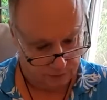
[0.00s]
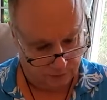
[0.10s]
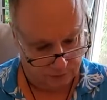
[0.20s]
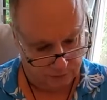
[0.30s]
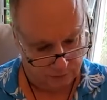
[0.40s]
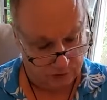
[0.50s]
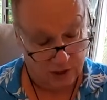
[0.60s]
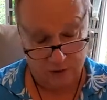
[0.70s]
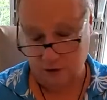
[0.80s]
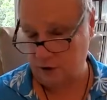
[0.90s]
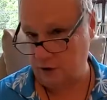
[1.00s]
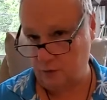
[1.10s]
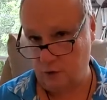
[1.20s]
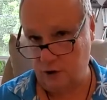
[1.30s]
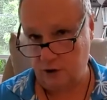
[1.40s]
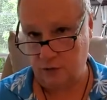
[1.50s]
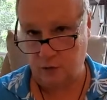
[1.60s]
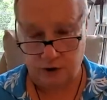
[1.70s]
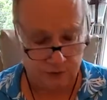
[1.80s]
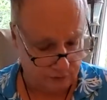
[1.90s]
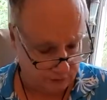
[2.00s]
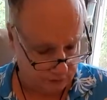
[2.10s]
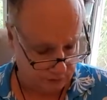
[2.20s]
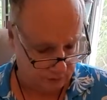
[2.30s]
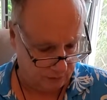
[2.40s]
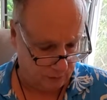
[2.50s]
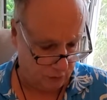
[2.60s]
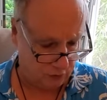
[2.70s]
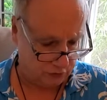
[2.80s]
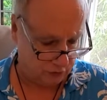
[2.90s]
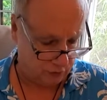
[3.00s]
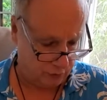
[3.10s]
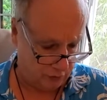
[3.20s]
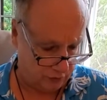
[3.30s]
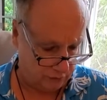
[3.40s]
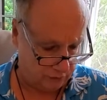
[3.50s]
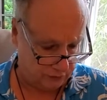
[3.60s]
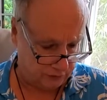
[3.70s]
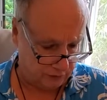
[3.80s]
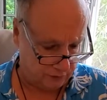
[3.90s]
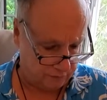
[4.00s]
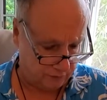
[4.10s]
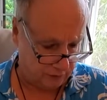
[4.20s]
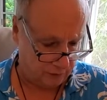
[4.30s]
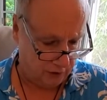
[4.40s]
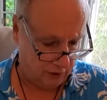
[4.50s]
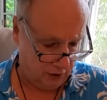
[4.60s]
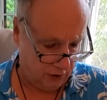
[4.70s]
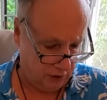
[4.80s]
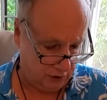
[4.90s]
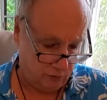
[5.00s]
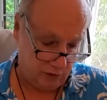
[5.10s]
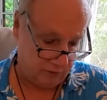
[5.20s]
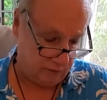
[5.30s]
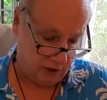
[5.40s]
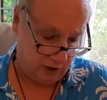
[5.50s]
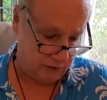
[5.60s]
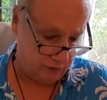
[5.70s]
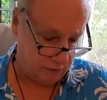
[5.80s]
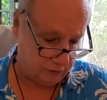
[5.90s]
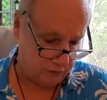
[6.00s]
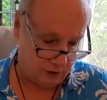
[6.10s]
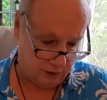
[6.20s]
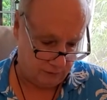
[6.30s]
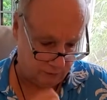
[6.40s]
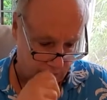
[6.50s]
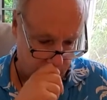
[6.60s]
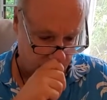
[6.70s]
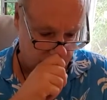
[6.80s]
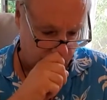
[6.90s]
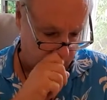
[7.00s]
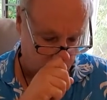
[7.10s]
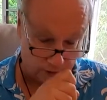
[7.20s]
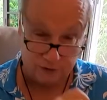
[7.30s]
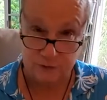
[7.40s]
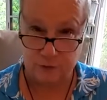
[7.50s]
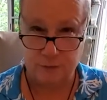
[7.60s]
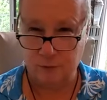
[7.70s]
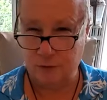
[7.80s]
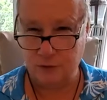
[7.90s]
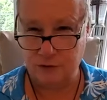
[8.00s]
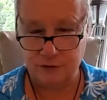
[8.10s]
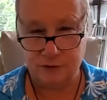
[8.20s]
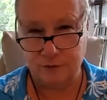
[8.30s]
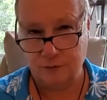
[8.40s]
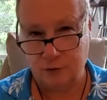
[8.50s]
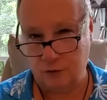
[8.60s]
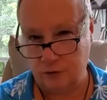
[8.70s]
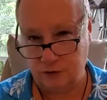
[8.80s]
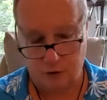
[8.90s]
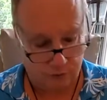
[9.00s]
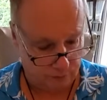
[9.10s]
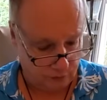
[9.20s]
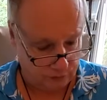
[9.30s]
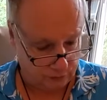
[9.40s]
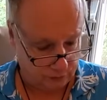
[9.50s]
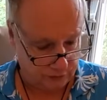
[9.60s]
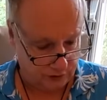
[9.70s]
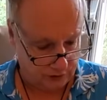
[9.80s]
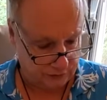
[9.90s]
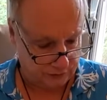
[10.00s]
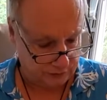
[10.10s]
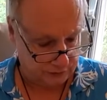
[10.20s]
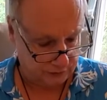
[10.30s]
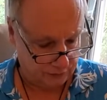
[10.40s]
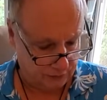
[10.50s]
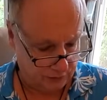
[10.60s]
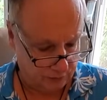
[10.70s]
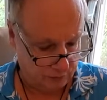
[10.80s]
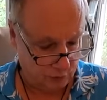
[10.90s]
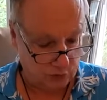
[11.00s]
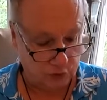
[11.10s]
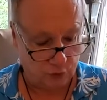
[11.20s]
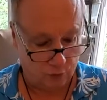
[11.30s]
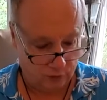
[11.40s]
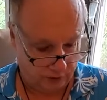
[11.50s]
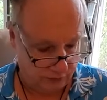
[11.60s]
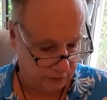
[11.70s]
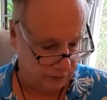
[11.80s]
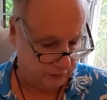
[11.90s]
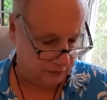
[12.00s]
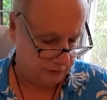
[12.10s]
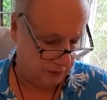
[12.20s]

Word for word: uh, channeling anyway, this emotional part of yourself. Um, you may have gained over time uh, emotional wisdom, emotion, what we call emotional intelligence emotional awareness.